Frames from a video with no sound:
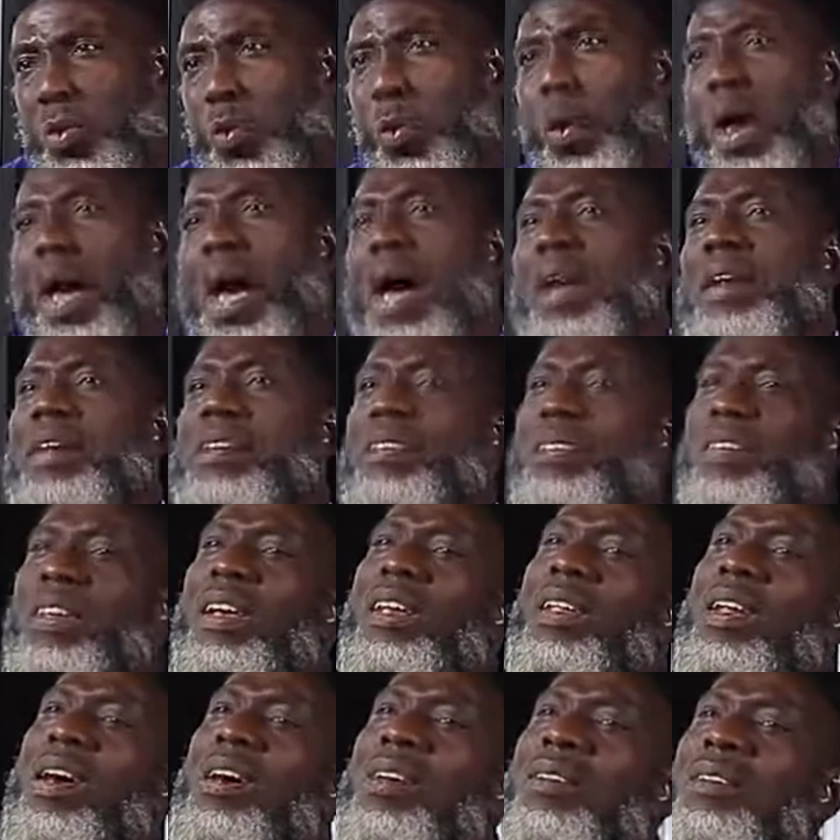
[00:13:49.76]
where the
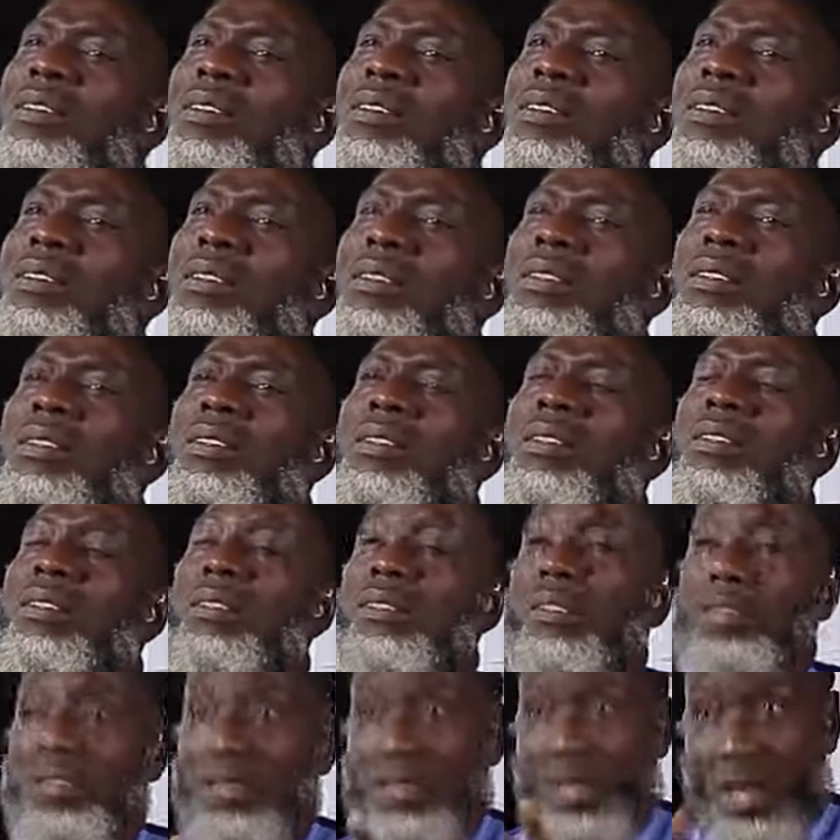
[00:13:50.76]
seller
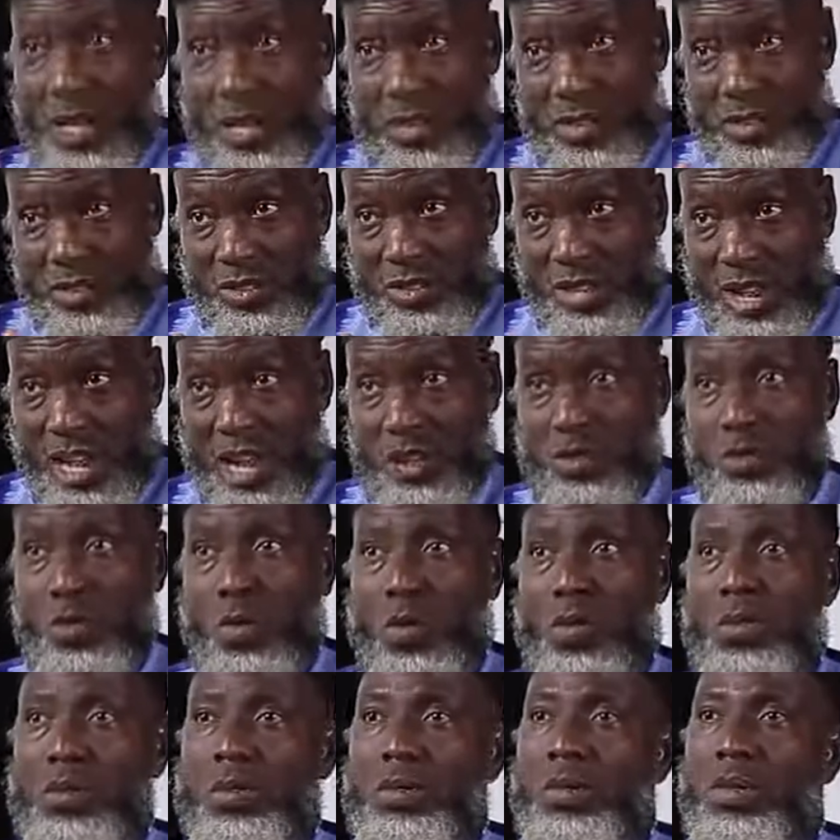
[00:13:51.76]
takes charge
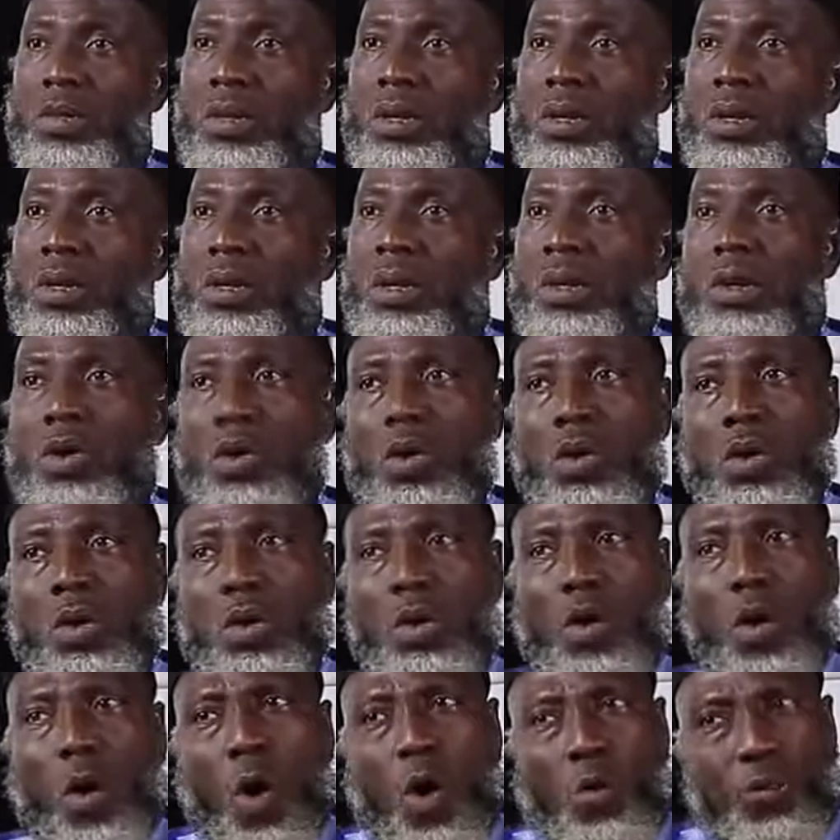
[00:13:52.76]

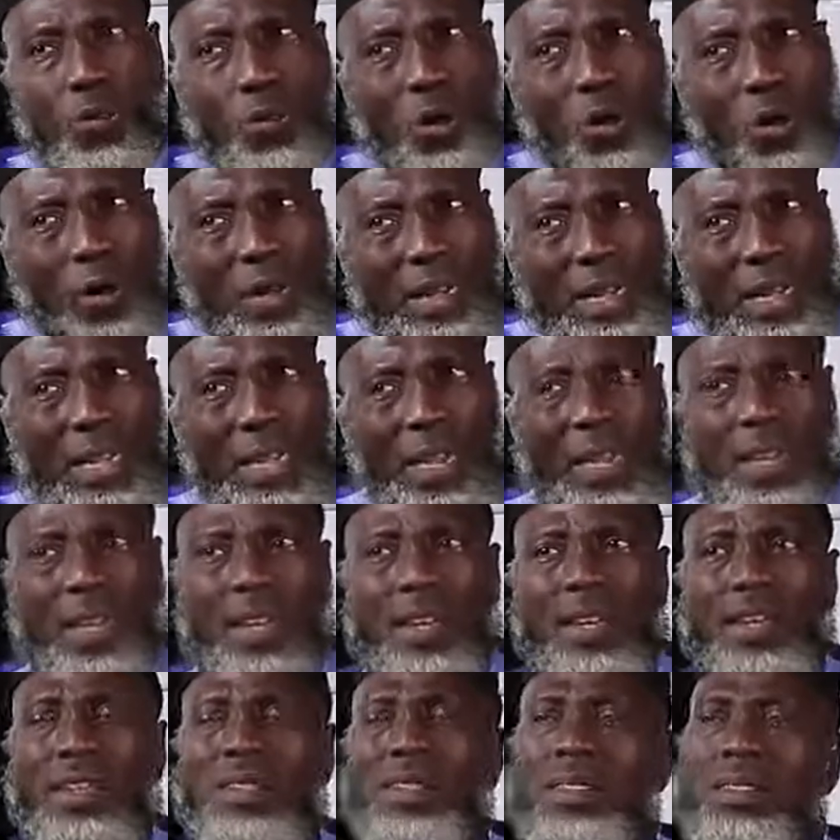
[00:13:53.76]
of
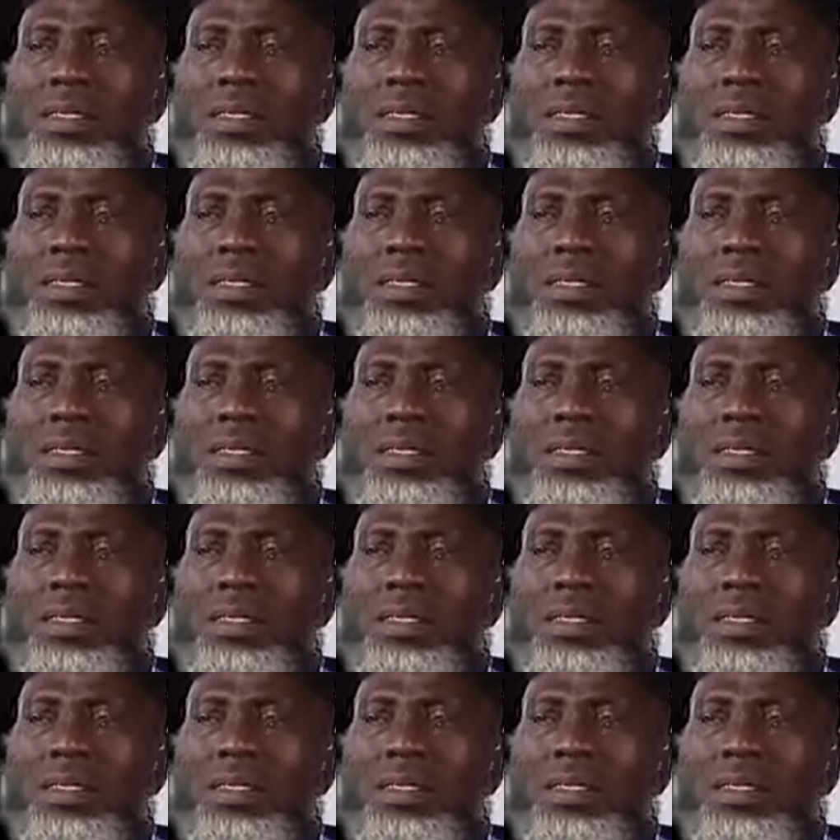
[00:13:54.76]
only